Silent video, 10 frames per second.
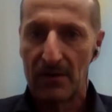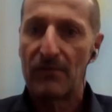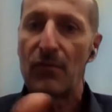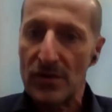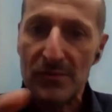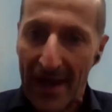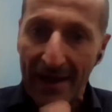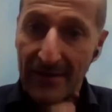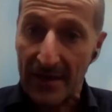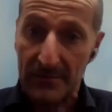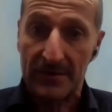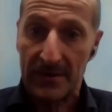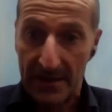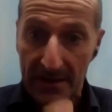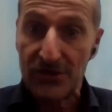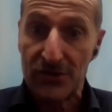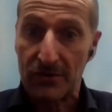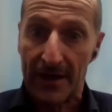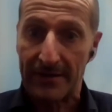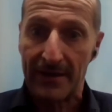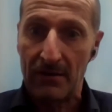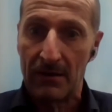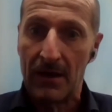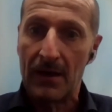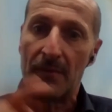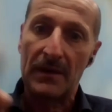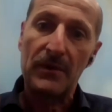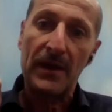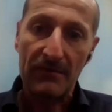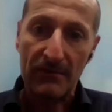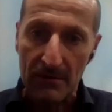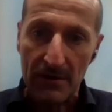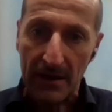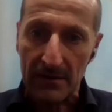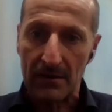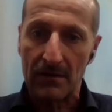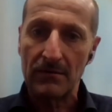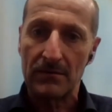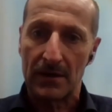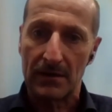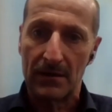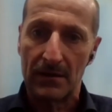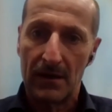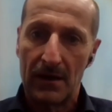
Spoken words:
Of course, we have that issue right now, but we have to look at the long run.